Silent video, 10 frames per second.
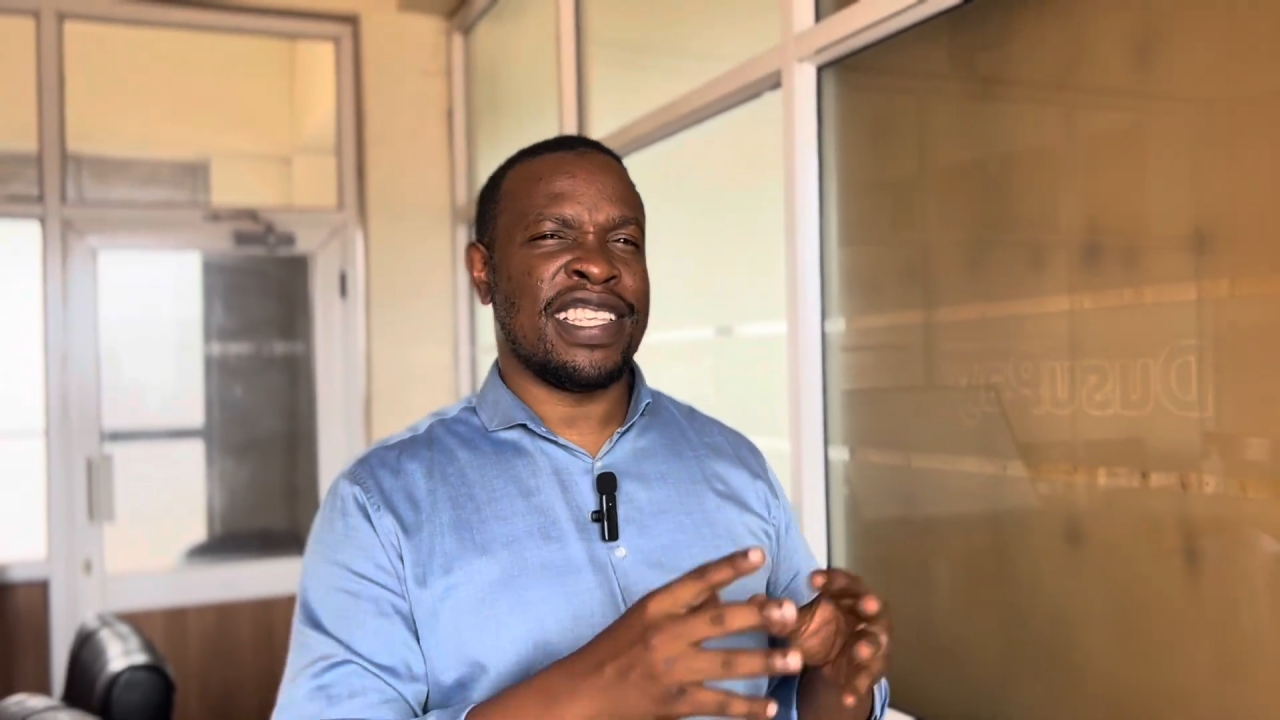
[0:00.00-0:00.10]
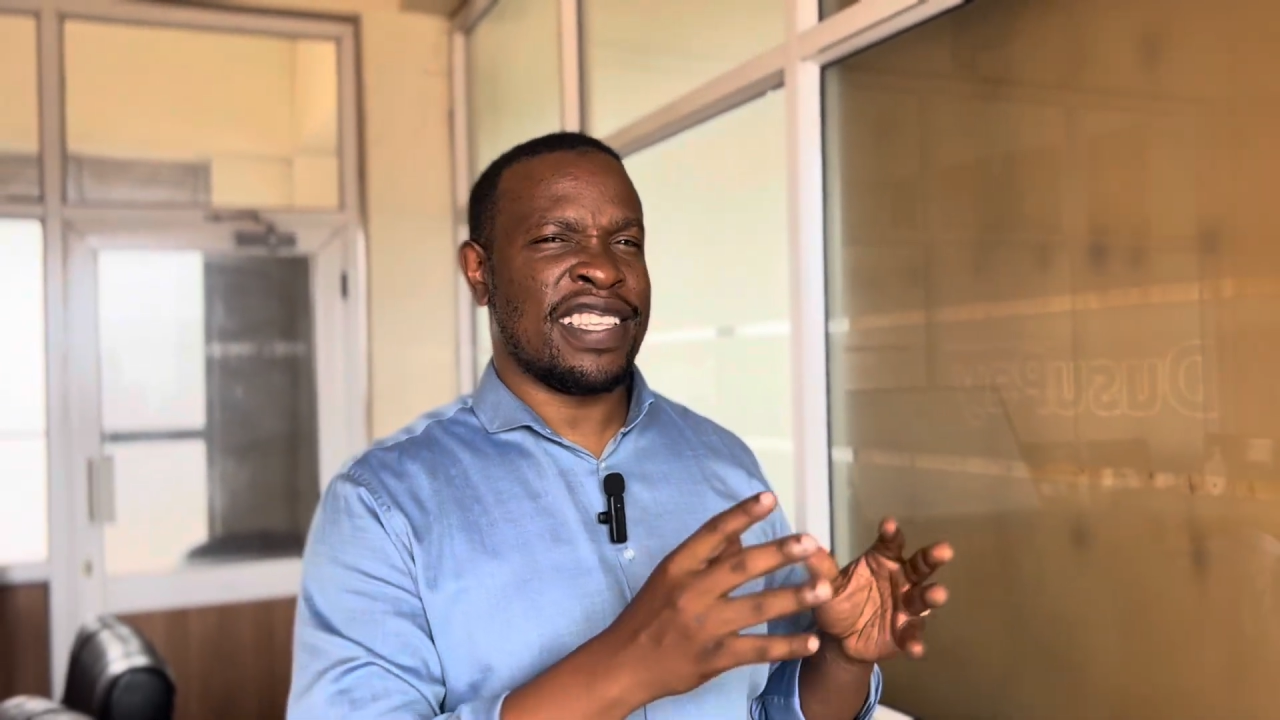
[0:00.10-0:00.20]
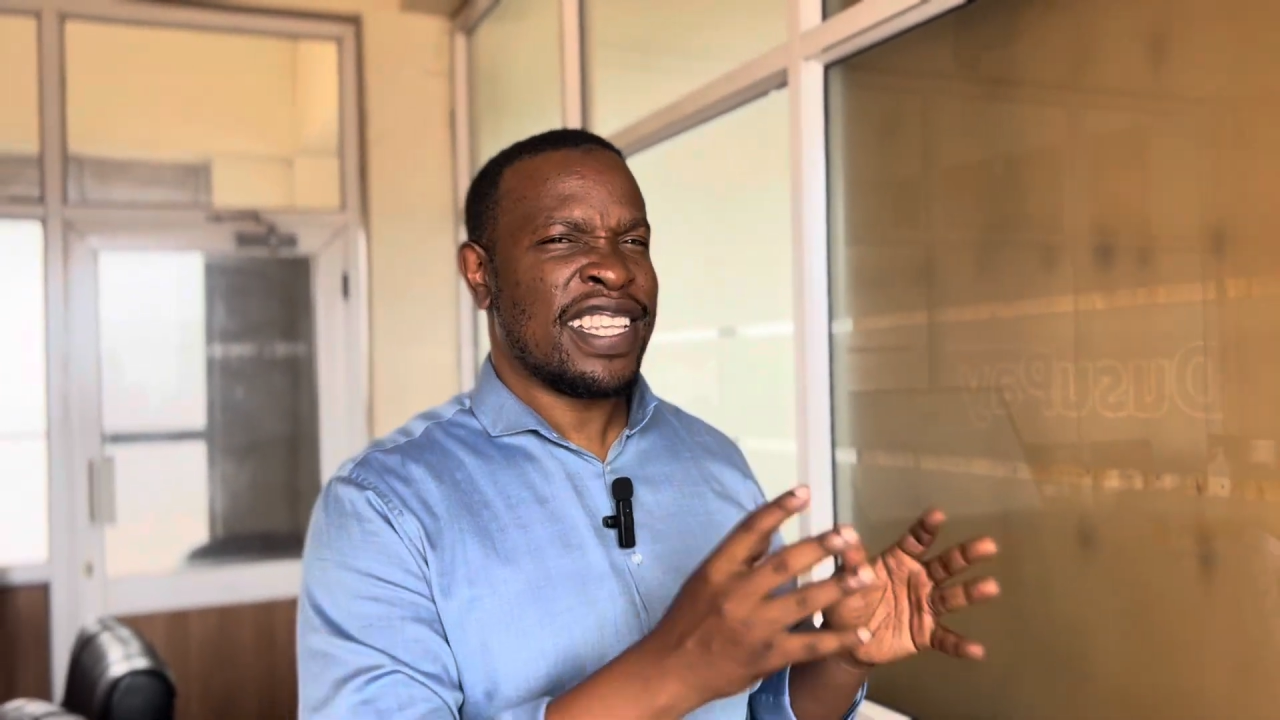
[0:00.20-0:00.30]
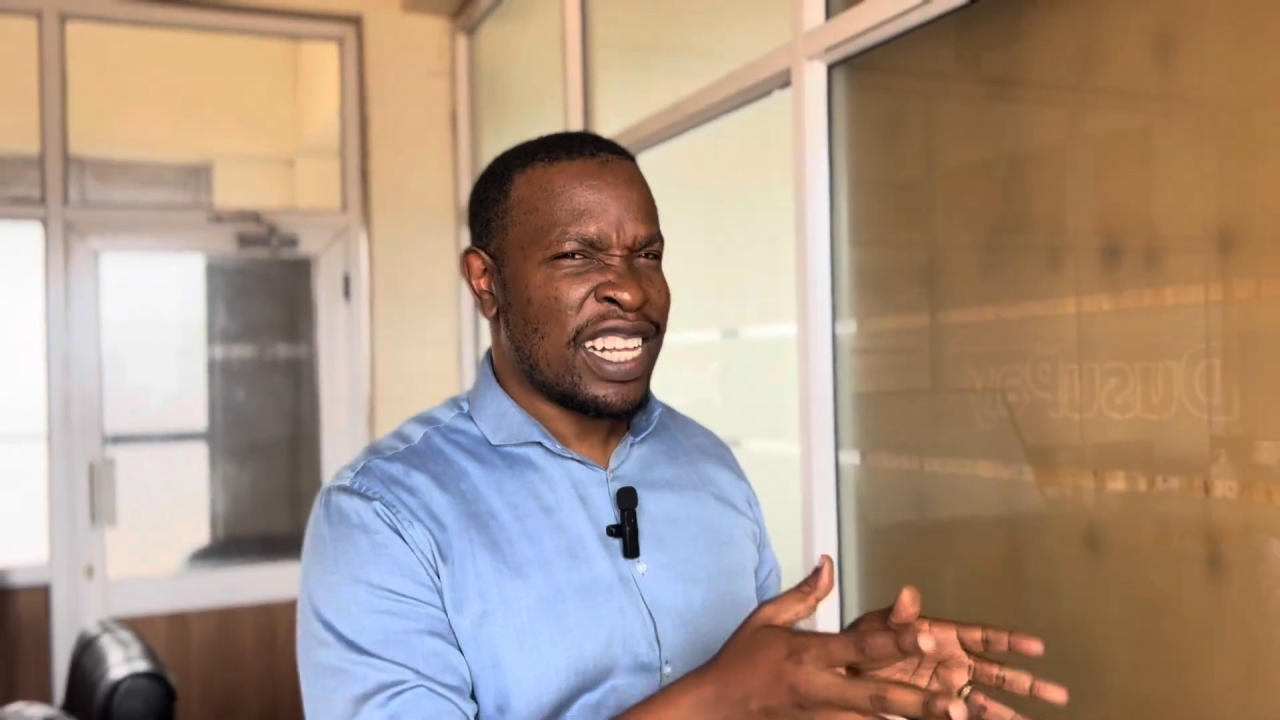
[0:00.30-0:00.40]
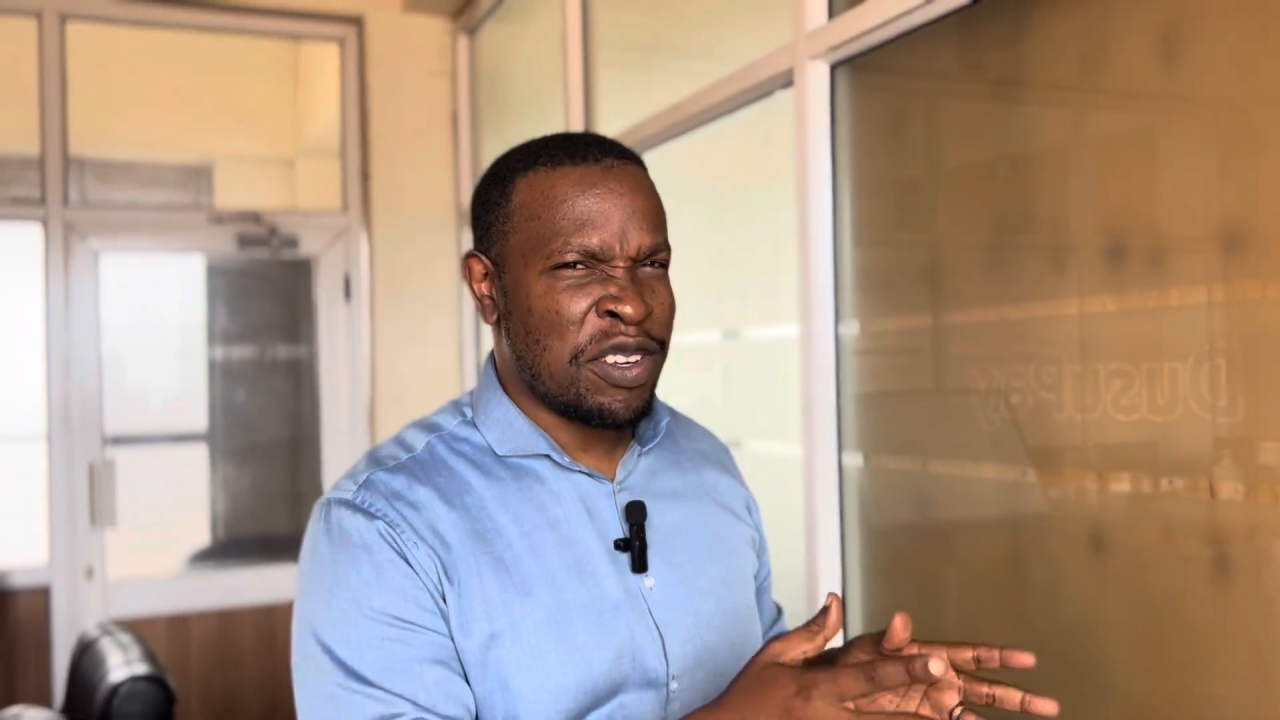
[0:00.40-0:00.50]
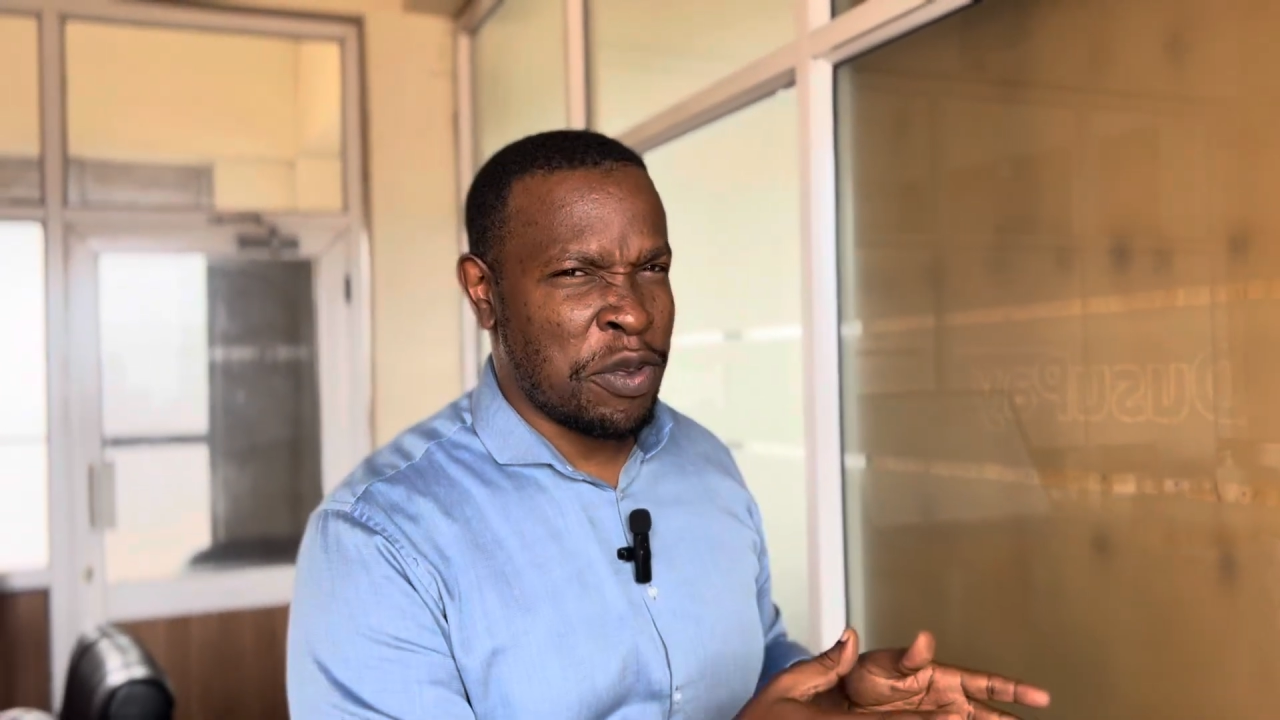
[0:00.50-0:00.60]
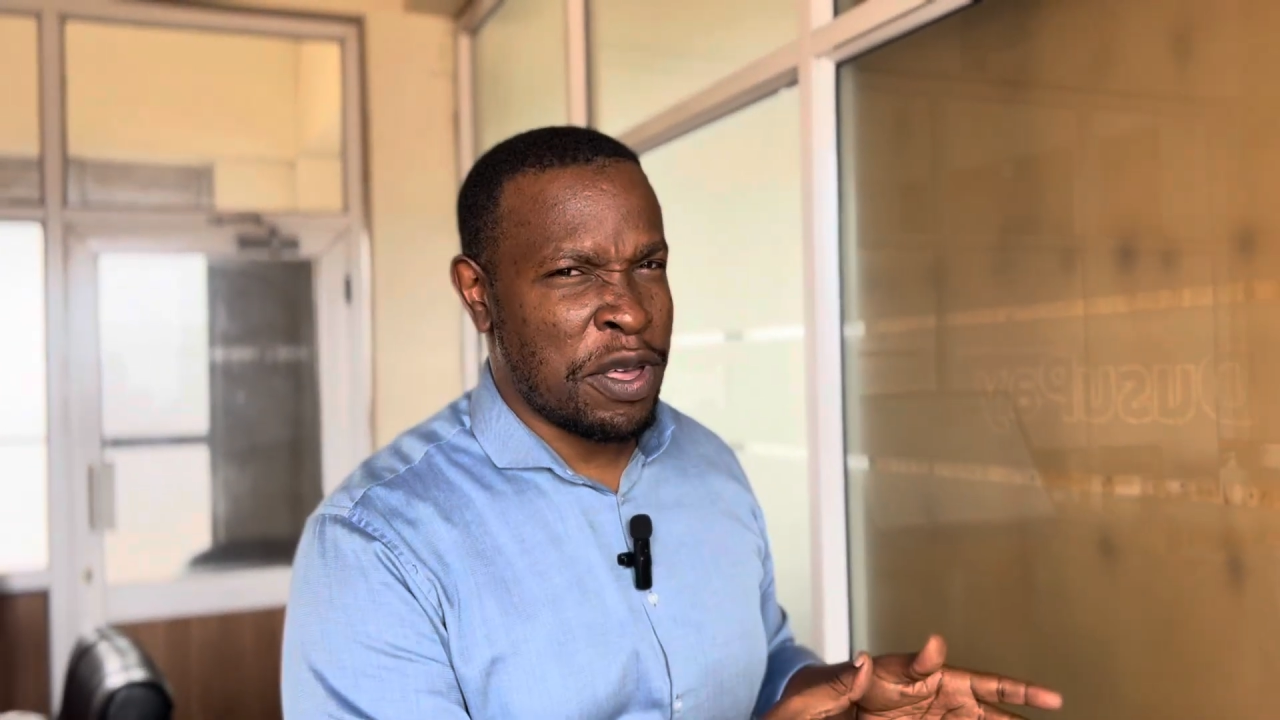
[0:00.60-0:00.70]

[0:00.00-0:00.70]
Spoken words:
sell to